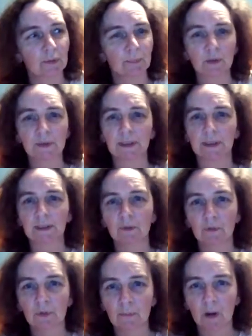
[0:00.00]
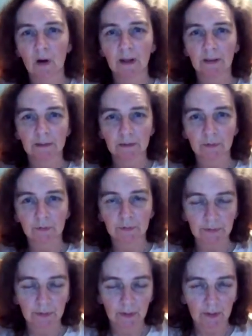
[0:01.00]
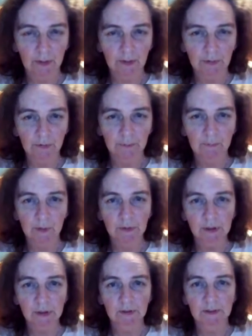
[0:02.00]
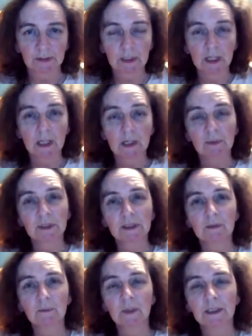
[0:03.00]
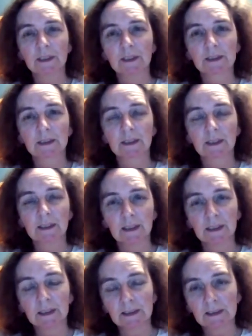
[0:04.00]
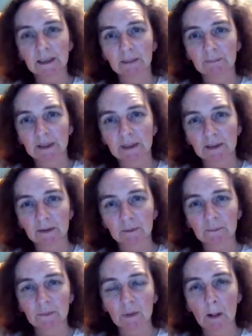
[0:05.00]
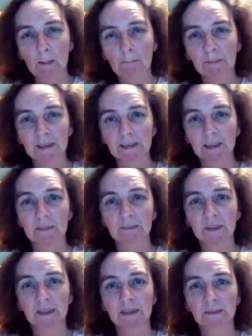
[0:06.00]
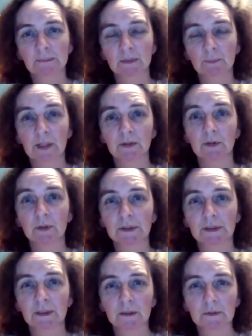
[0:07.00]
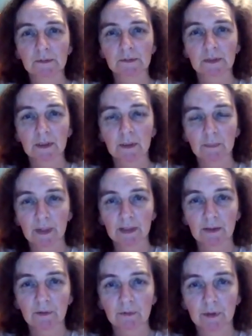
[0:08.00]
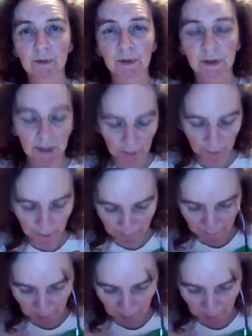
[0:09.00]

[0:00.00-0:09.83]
the body and on the mind and on your emotions, which in a way is a hypnotism, but it's a hypnotism to make yourself a better, real, genuine